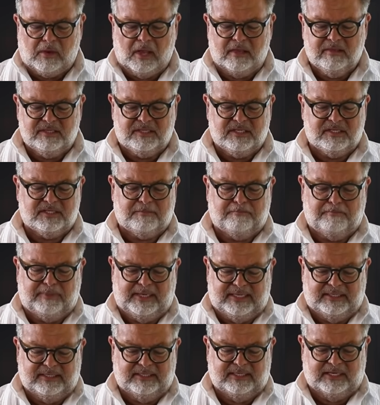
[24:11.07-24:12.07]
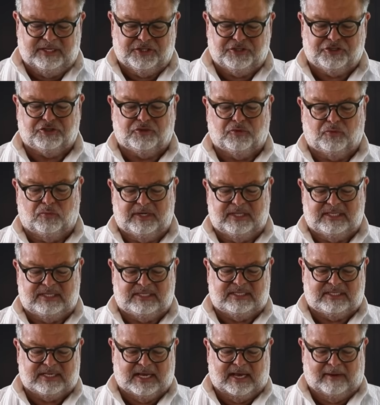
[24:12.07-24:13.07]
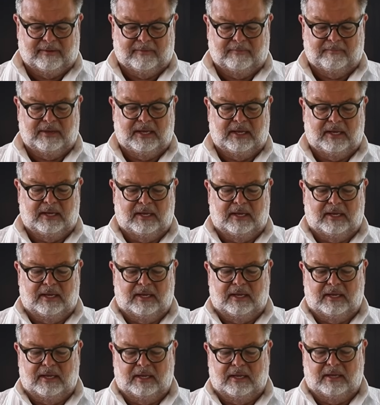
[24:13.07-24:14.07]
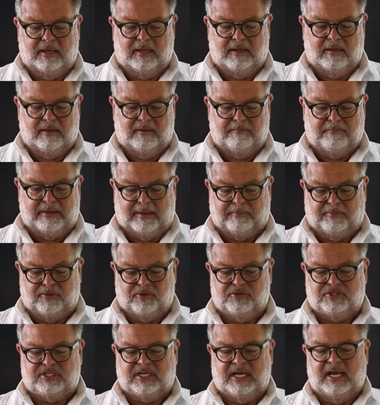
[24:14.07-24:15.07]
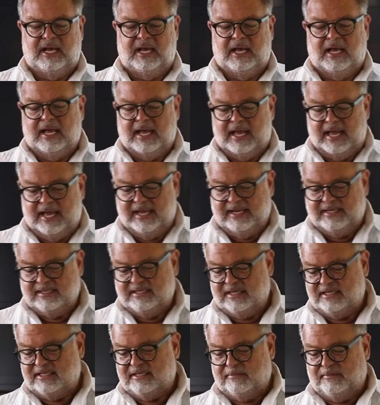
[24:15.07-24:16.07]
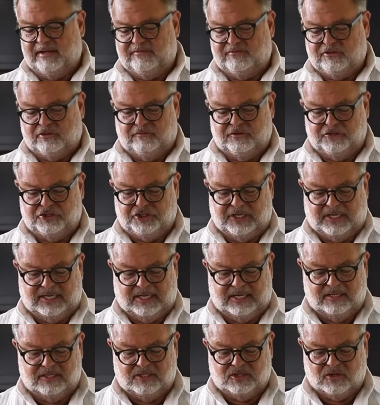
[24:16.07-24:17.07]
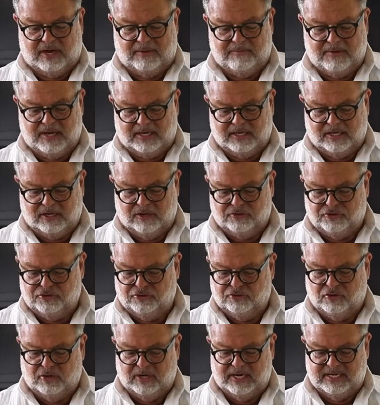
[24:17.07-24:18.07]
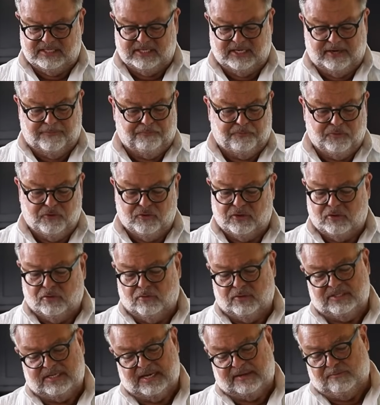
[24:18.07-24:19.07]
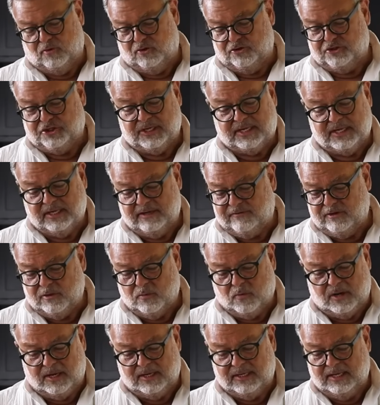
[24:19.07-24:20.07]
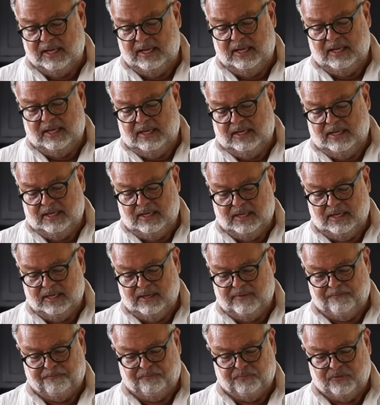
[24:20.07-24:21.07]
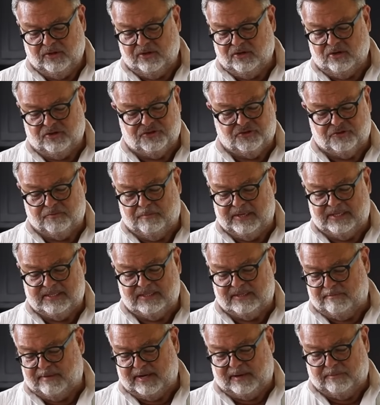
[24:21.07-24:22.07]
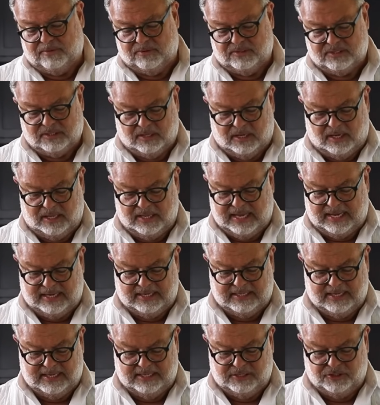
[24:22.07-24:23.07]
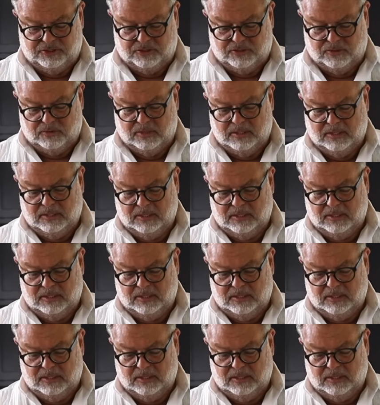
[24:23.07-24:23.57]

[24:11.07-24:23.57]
This is a bean dish with some peppers and some leftover chicken. So I'm not gonna go too crazy. You could always add more chicken if you want. You could also do beans and peppers and call that a day too.